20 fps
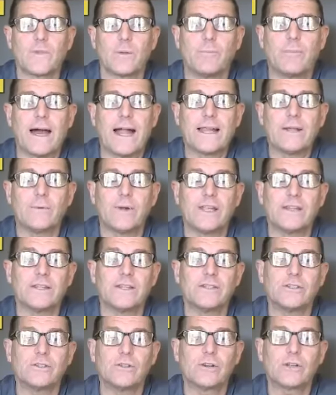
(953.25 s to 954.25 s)
body weight
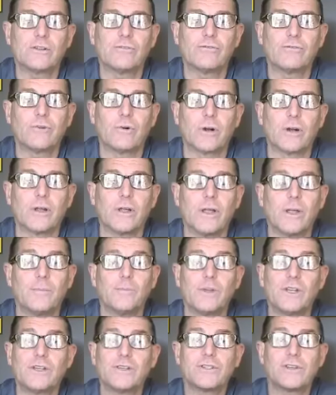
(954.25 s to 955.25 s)
that you're looking for,
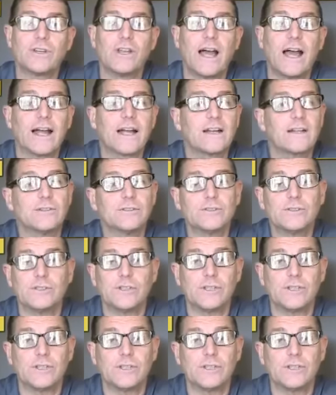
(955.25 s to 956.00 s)
because you're not gonna